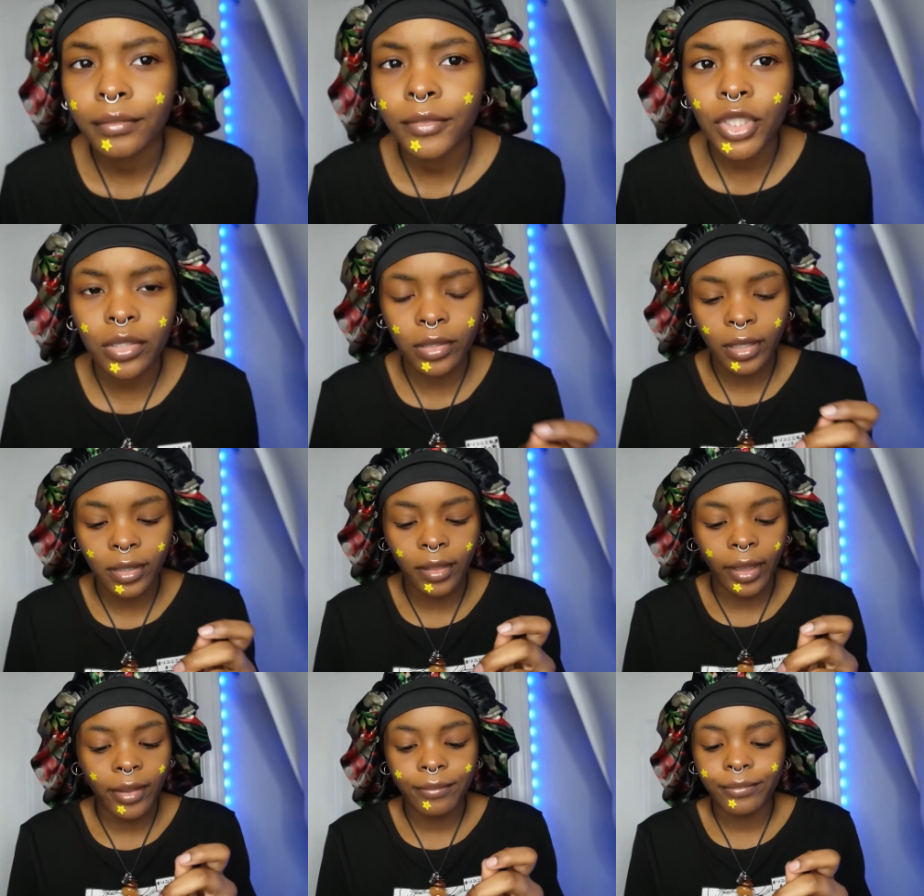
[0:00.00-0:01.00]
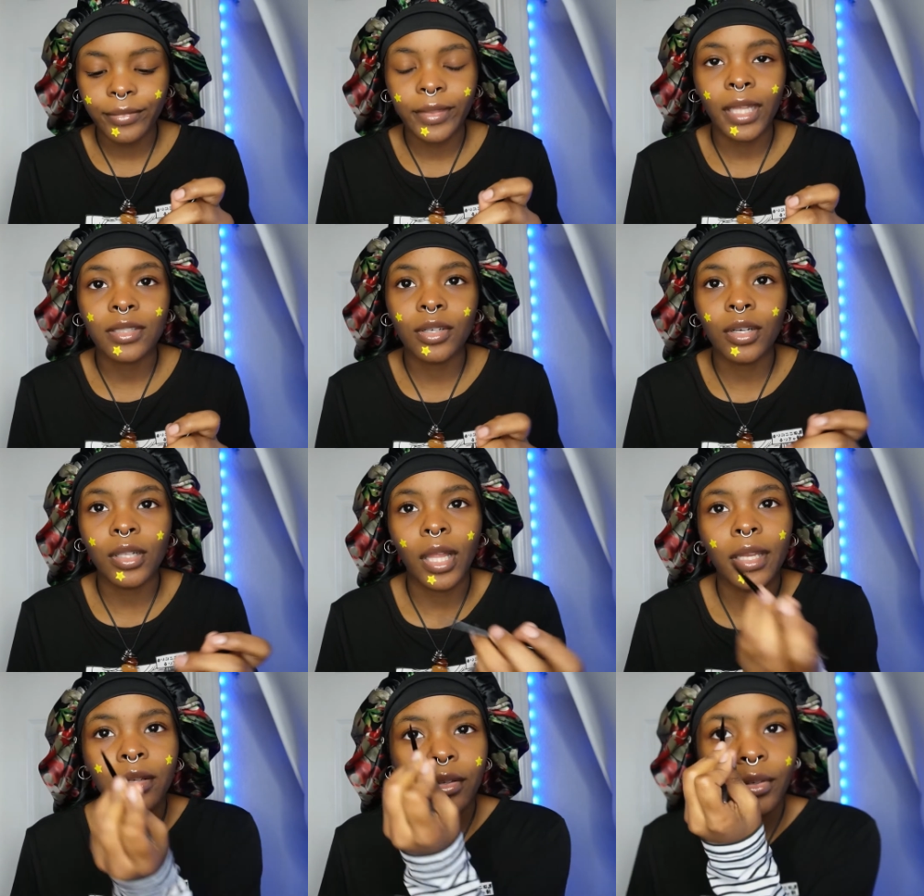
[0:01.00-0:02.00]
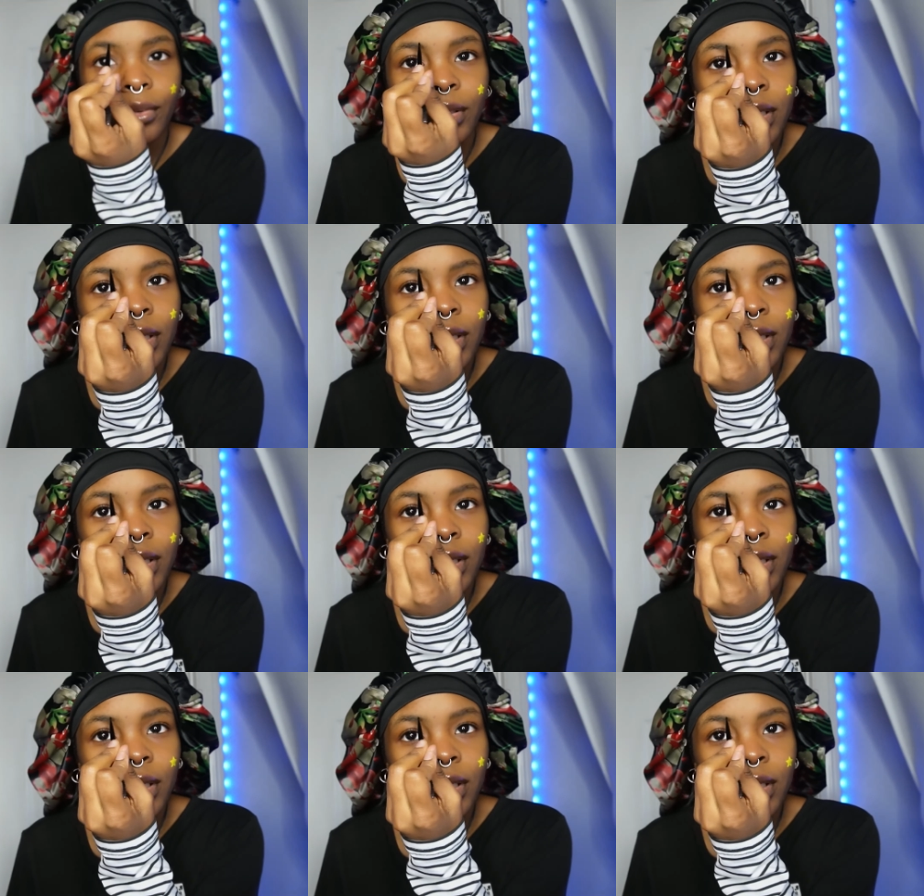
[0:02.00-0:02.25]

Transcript: Just like that. And that's all I do.